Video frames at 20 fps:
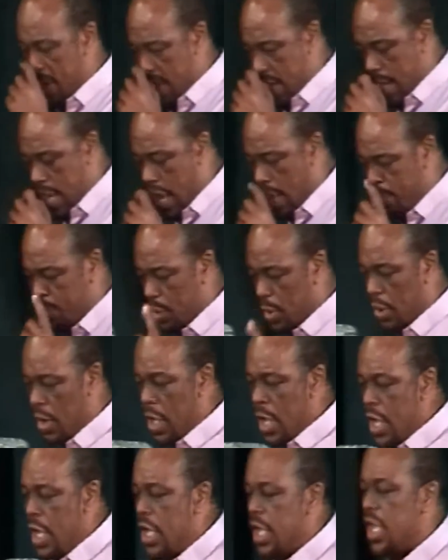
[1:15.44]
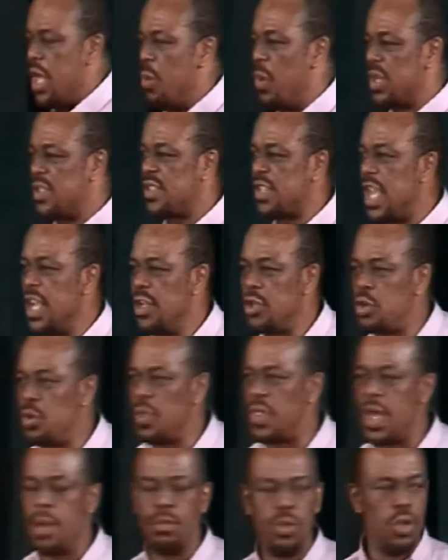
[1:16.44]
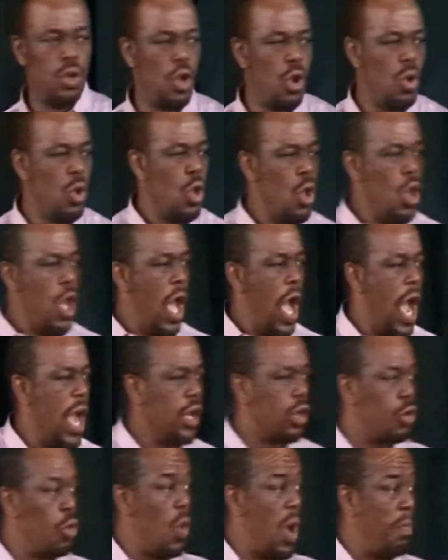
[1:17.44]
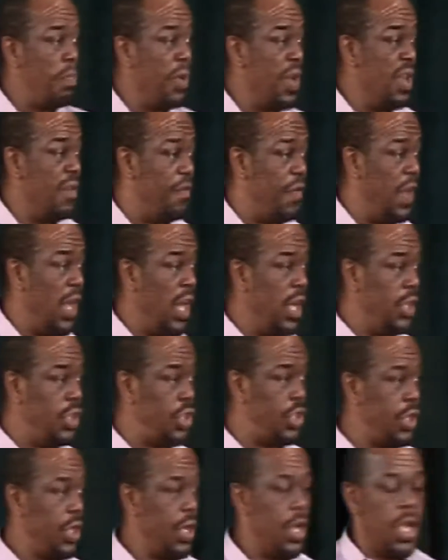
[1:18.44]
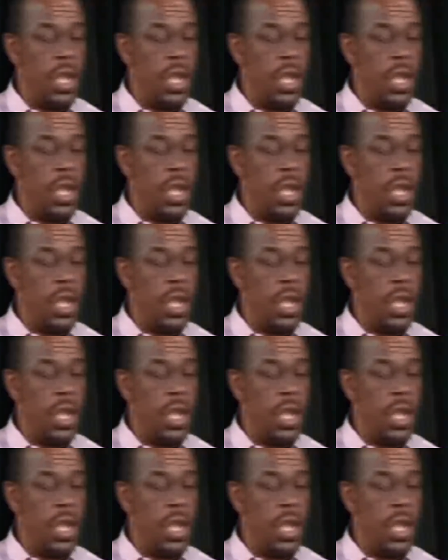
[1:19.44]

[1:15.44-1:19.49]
couple. He was saying to them, you know, I grew up in a village,